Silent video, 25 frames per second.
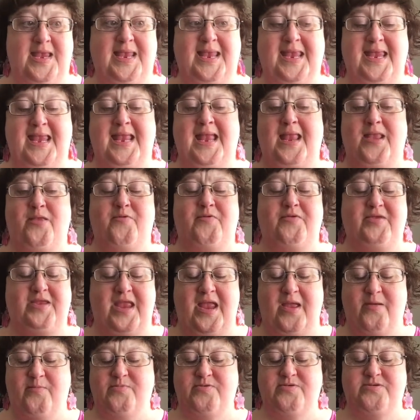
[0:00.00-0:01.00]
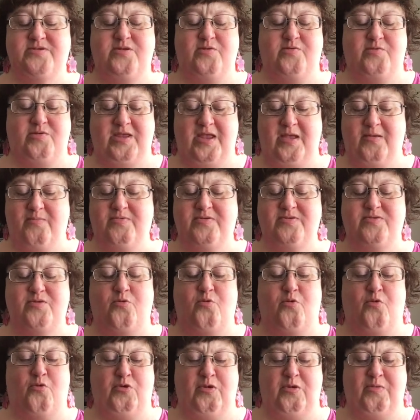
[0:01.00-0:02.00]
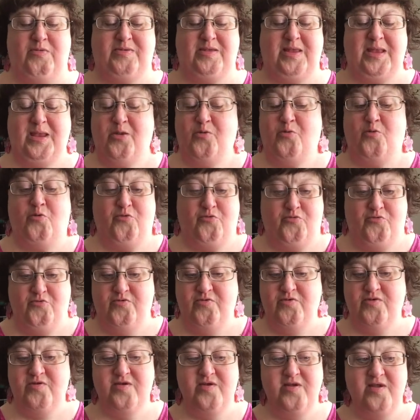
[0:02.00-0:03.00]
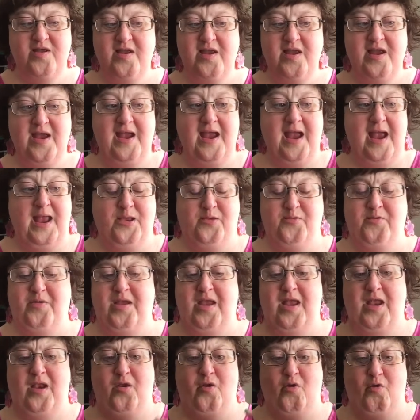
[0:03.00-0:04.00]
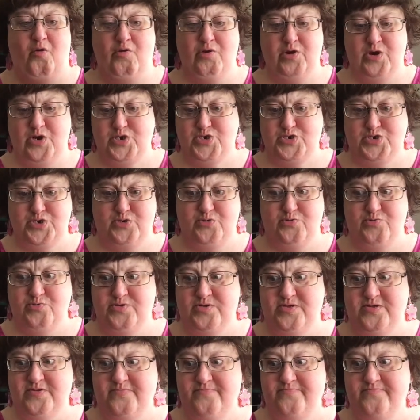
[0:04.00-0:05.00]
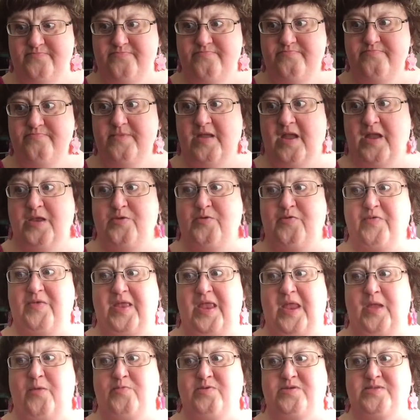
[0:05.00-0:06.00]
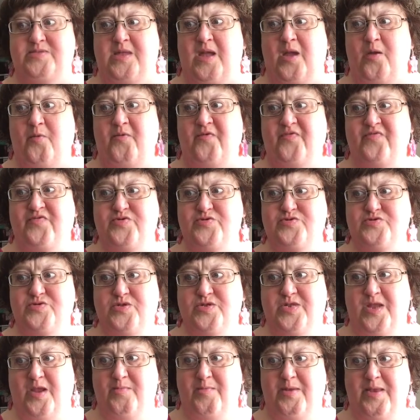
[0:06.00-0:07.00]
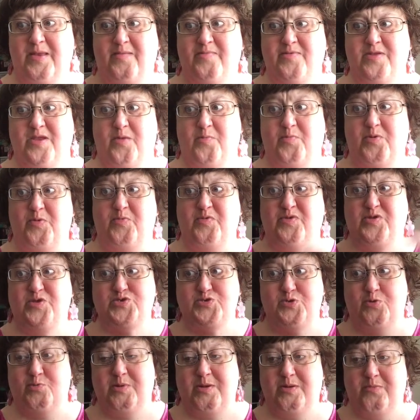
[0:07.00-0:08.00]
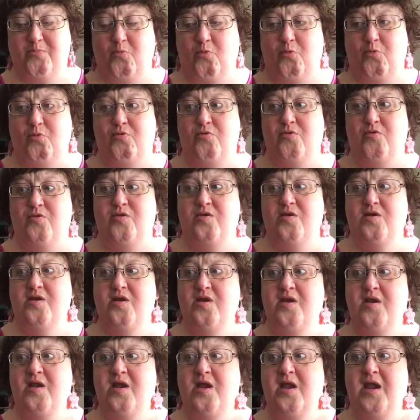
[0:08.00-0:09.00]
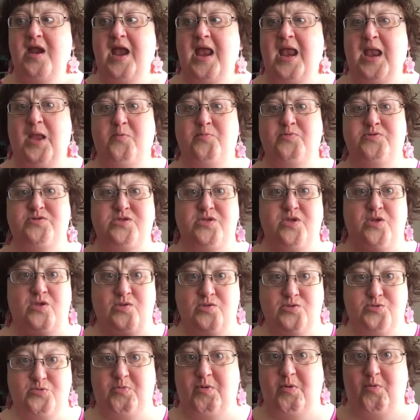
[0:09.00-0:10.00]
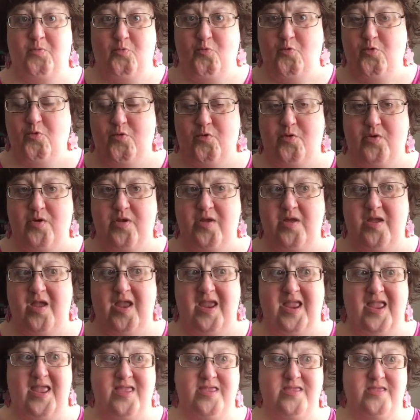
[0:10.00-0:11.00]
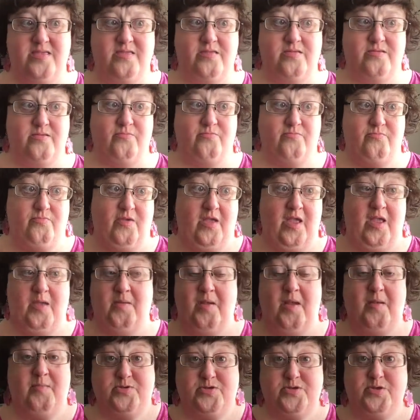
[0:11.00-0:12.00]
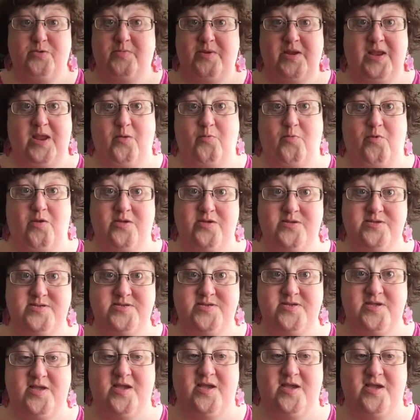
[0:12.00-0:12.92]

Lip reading: And again, I knew that Kim was, he was getting older. I knew he had heart issues. I knew that he was not with the same but he wasn't with the show anymore. And he was still doing work, I guess. I'm assuming he was.